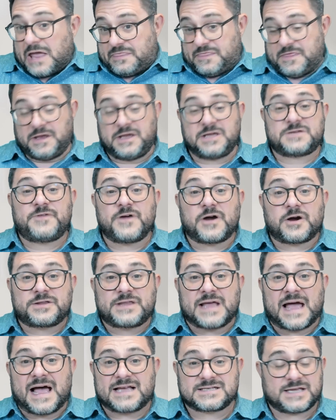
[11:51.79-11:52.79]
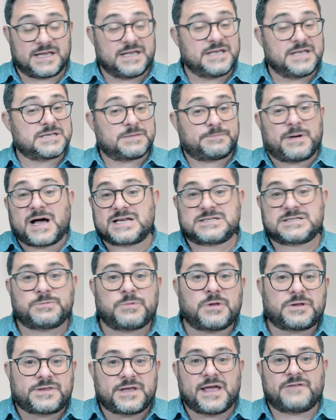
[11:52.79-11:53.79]
I think it's fair to ask, is it
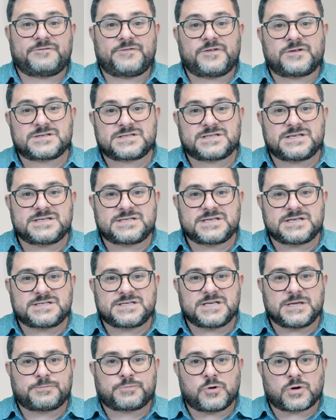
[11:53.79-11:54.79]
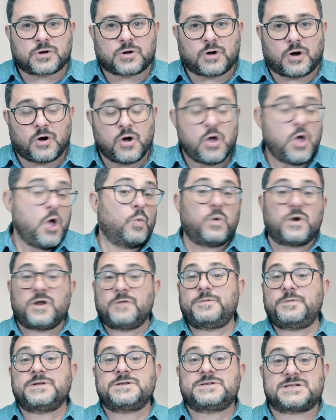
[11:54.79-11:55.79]
possible that the FLCCC protocol
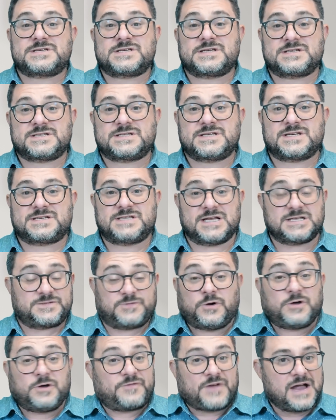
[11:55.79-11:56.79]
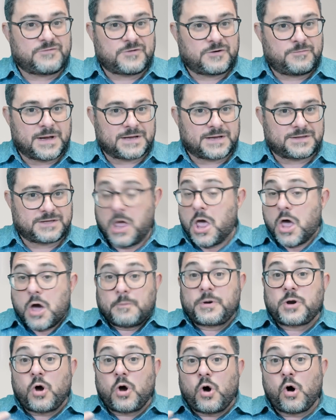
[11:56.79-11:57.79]
would have been just as successful if
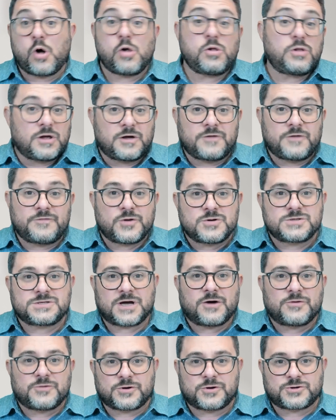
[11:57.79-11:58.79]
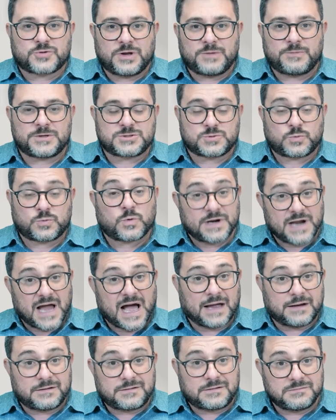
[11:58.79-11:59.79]
ivermectin, but all of those other treatments
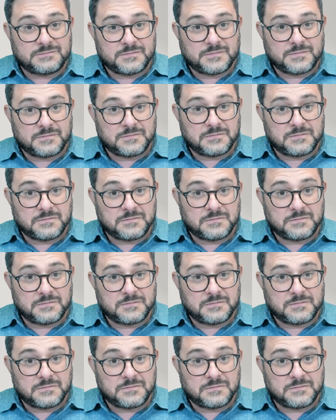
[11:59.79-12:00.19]
were not?